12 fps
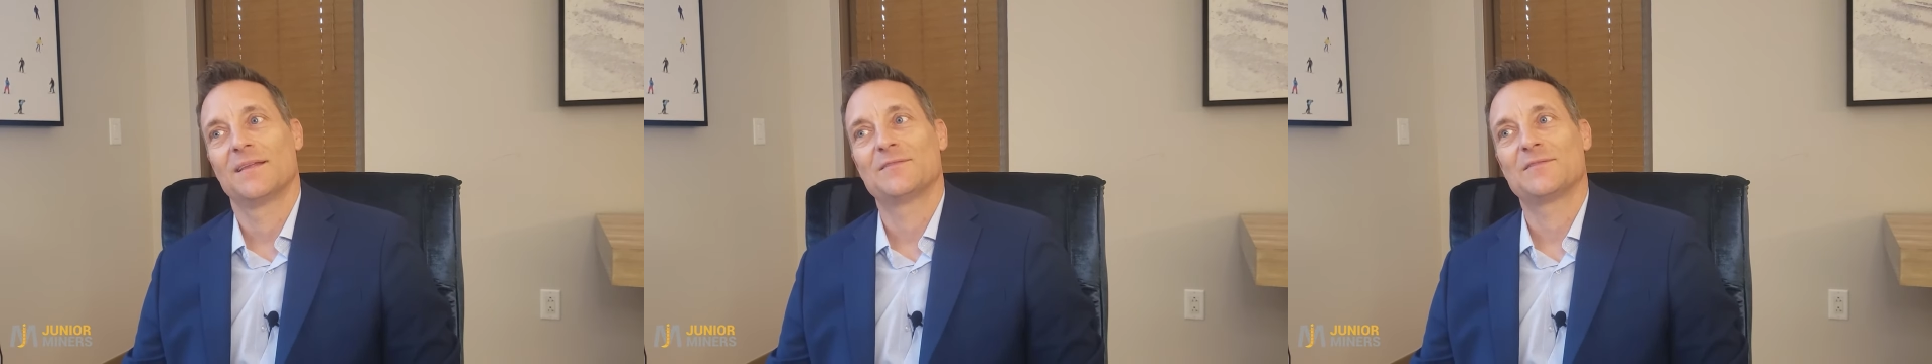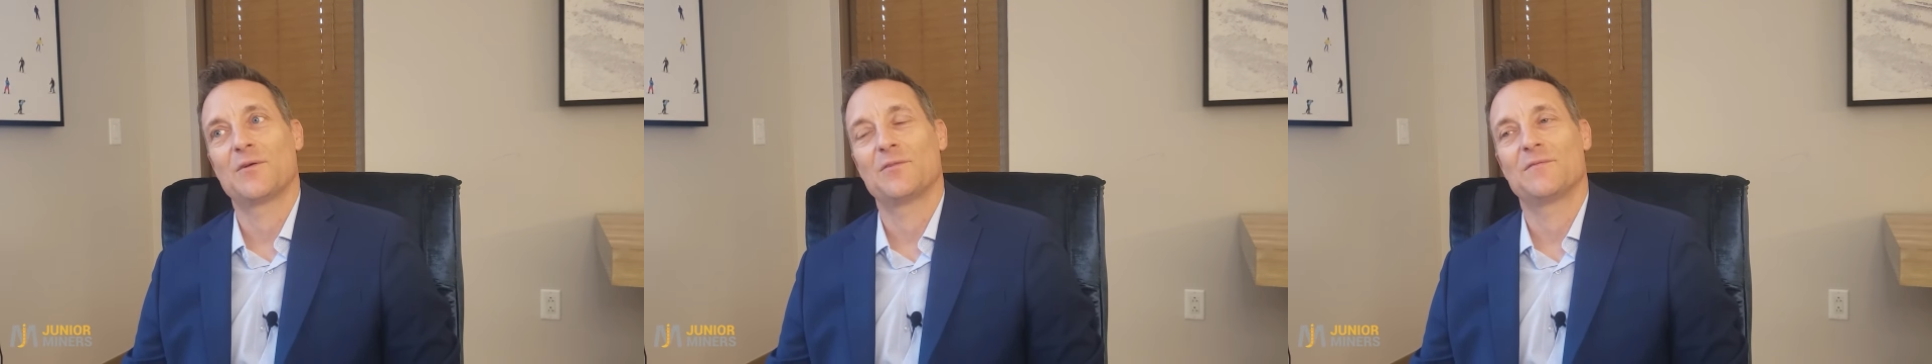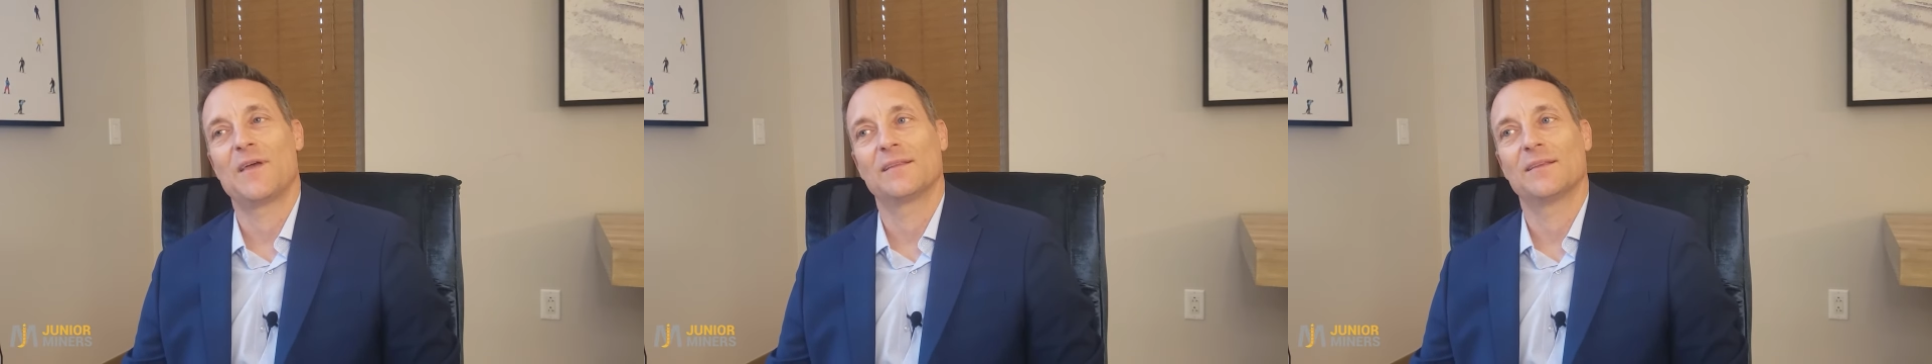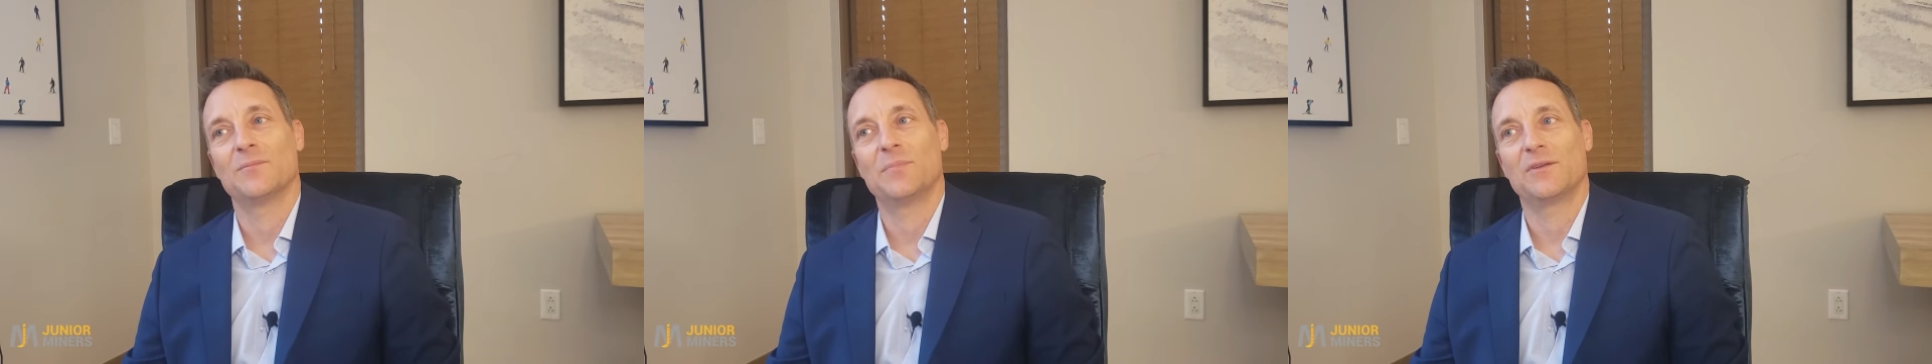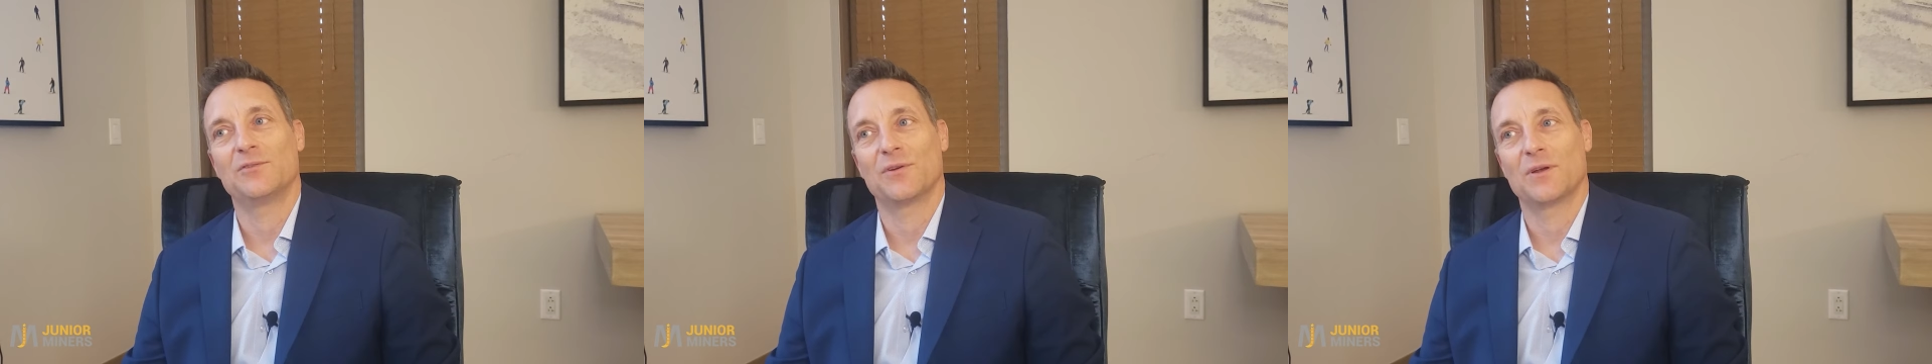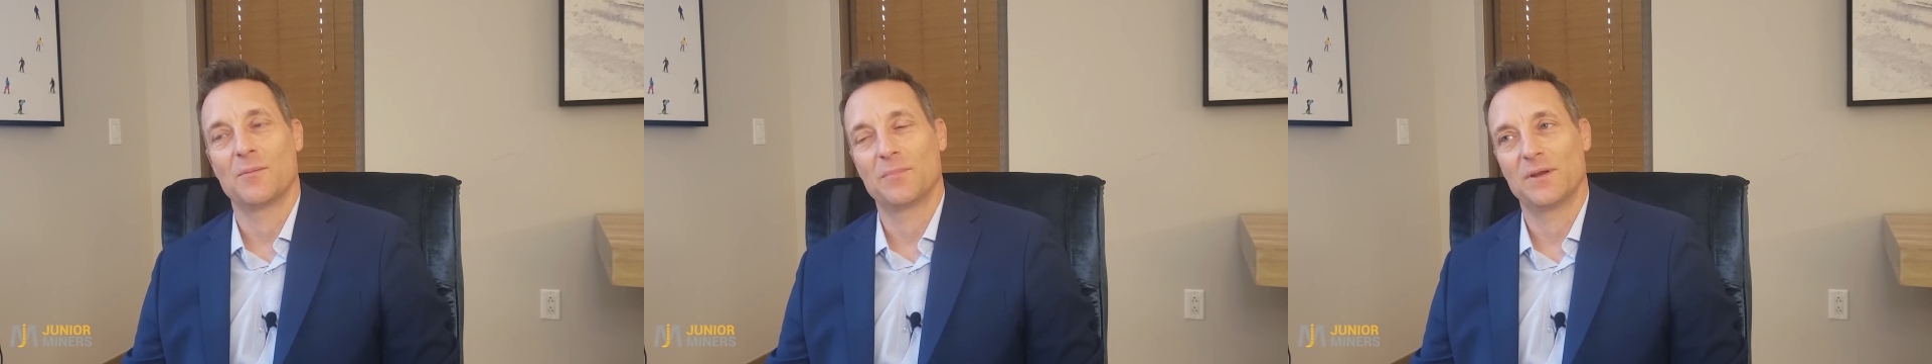So the fact that he picked
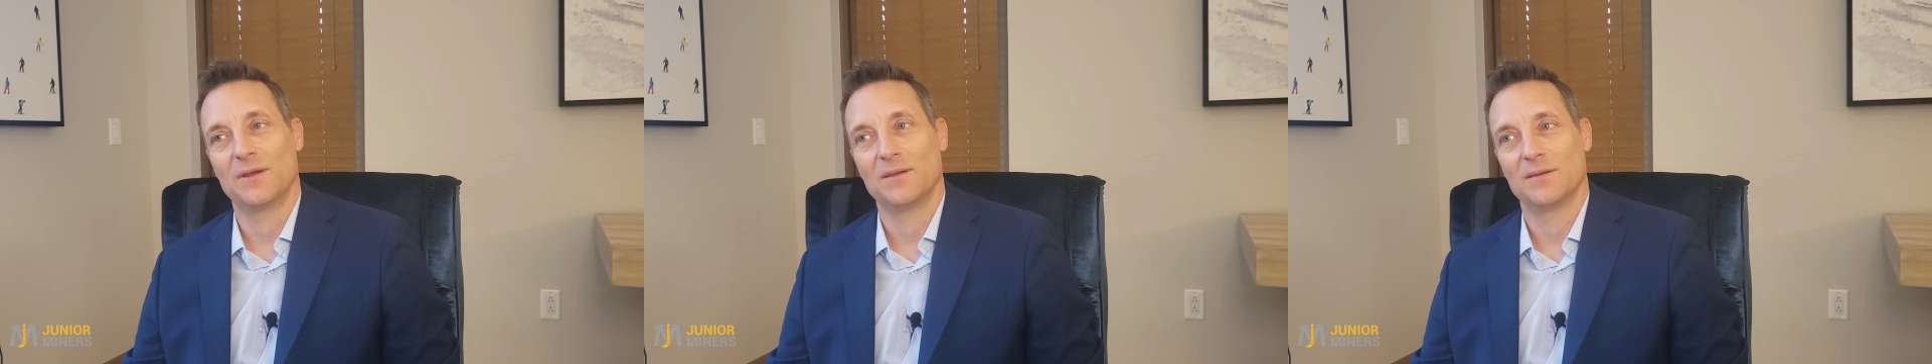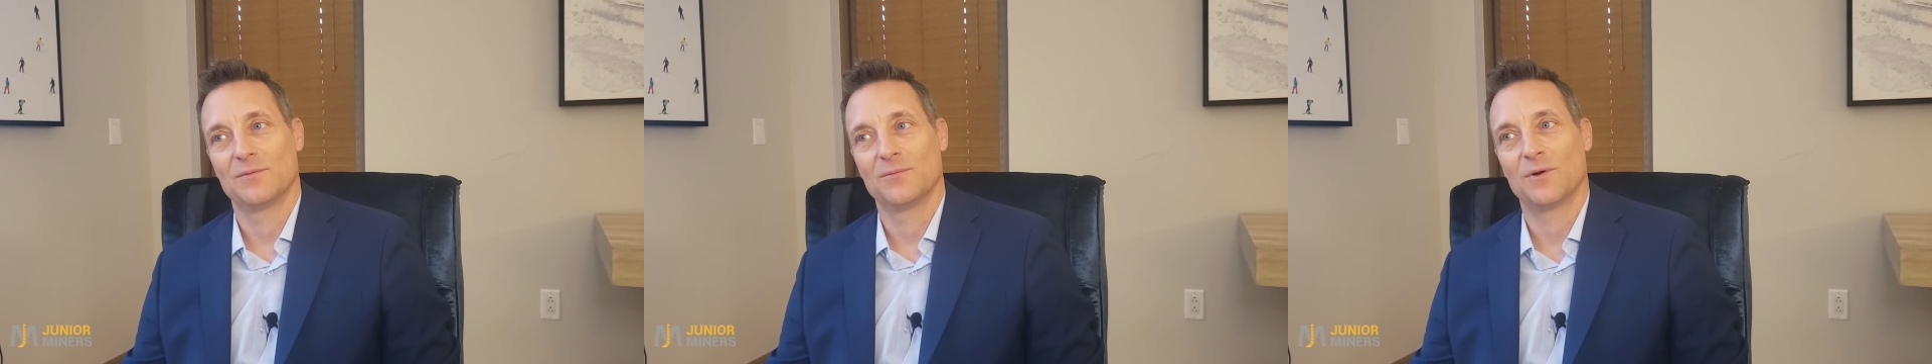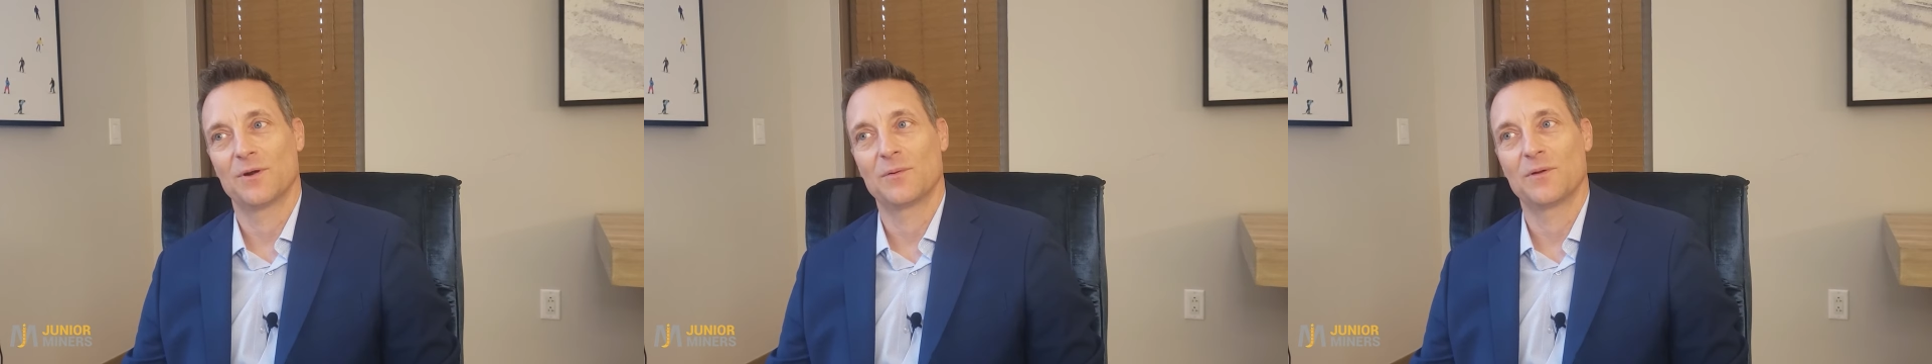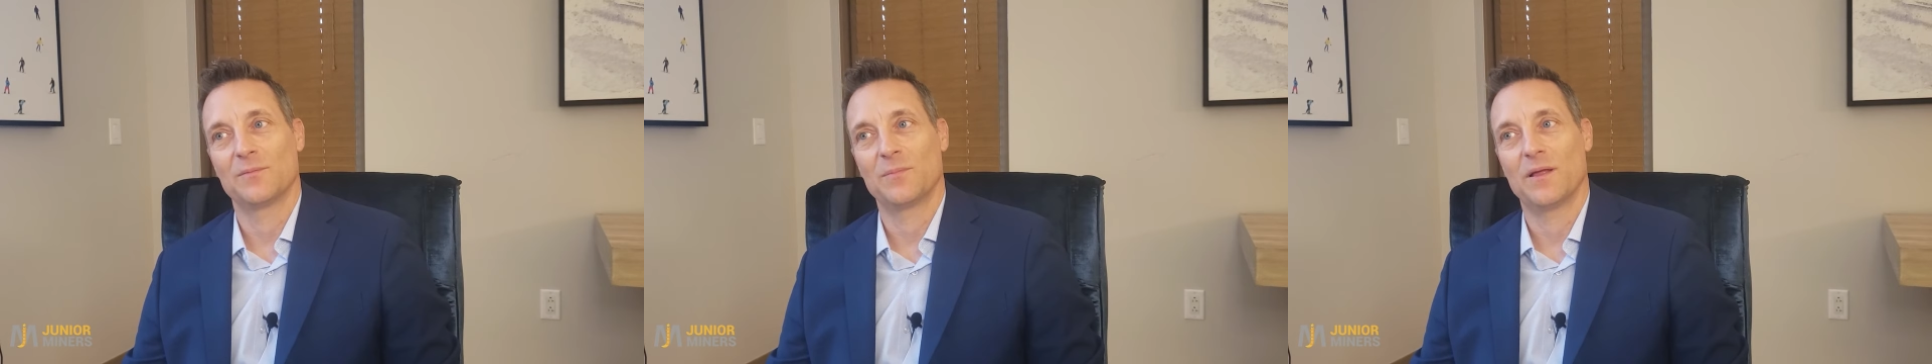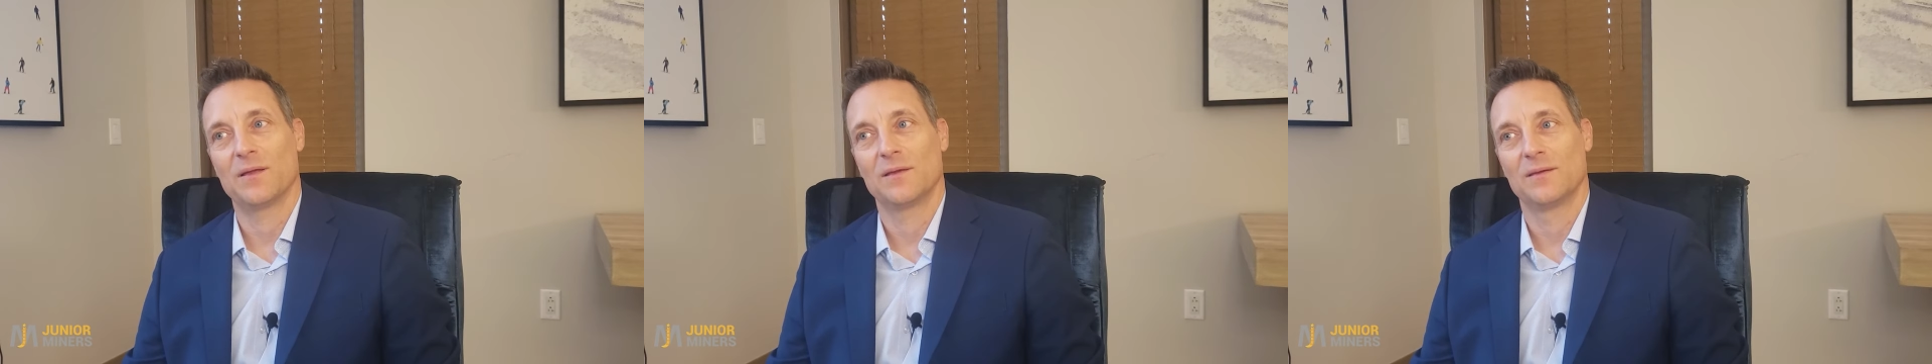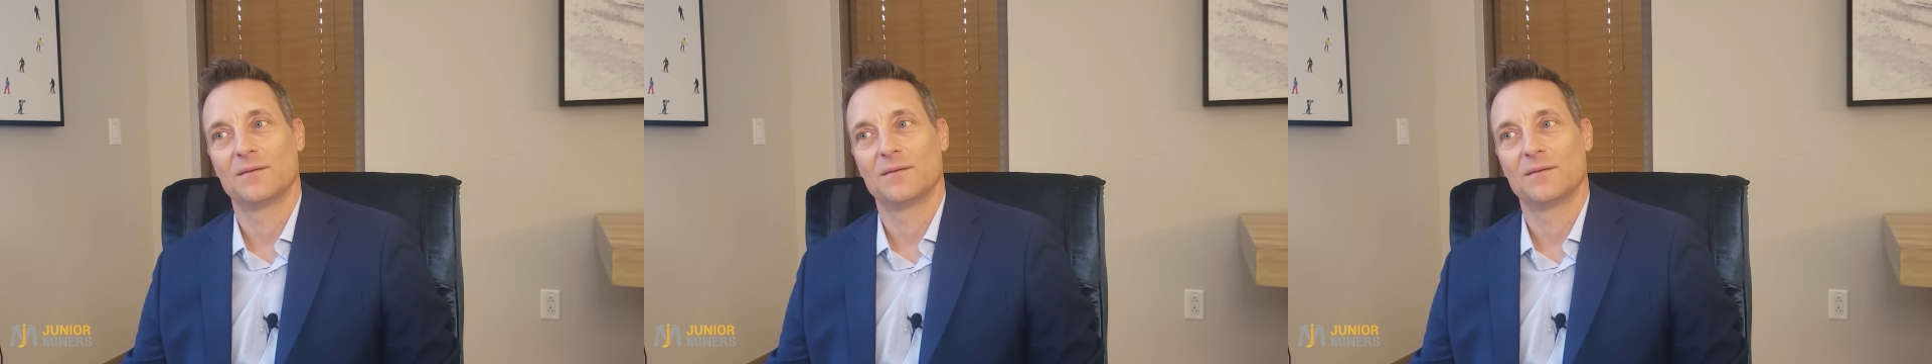your company to work with probably